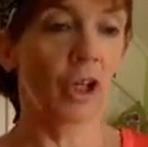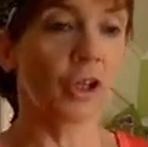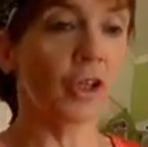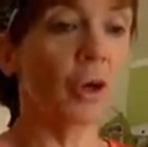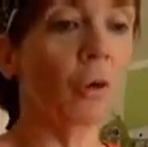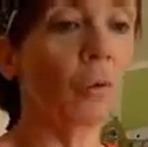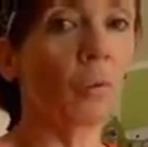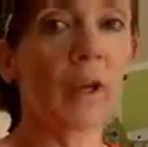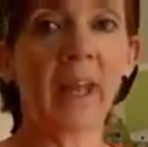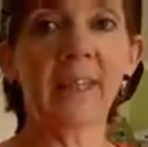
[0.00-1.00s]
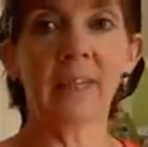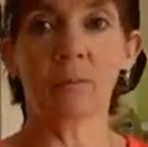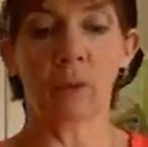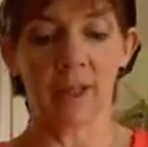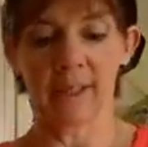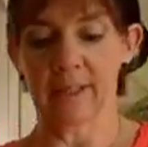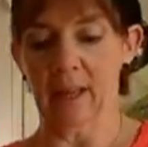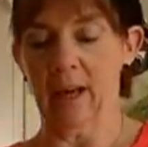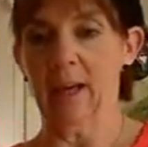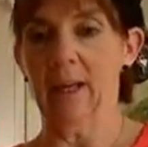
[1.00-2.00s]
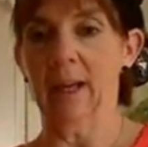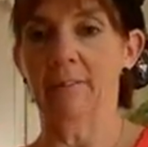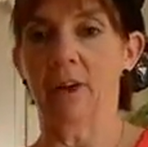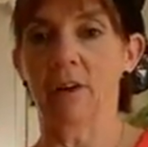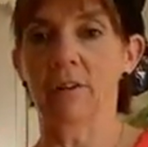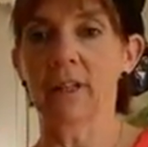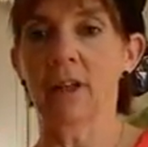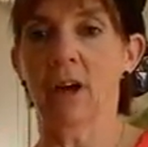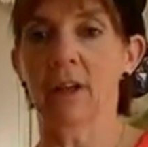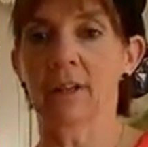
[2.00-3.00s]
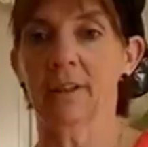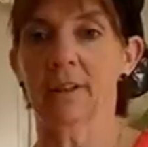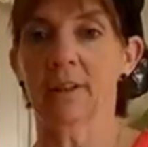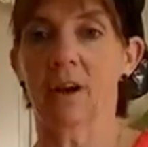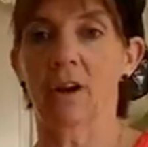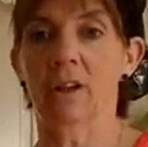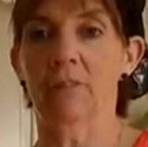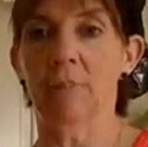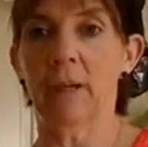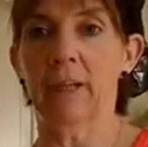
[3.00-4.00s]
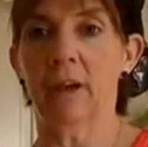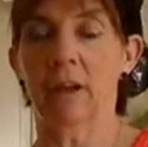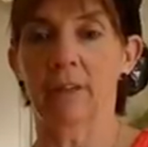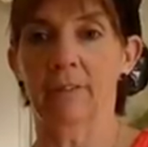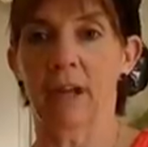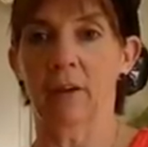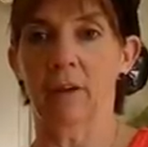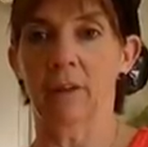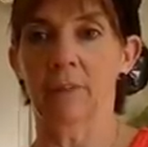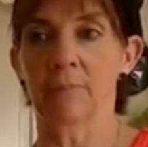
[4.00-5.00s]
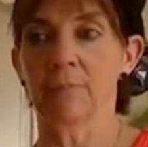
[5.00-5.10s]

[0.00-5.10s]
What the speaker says: So what I did was I have already gotten all of my cauliflower